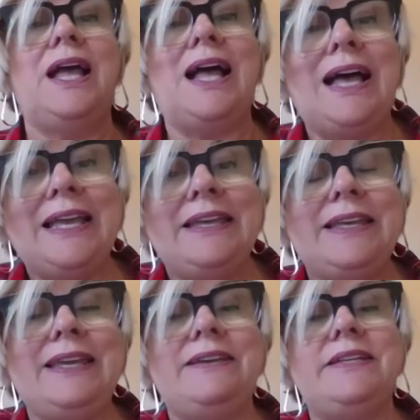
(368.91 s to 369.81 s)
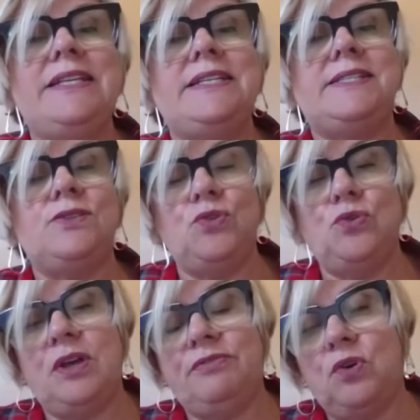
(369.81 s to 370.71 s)
high care needs,
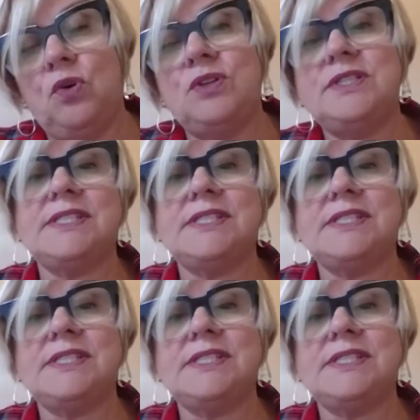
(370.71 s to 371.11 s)
who have got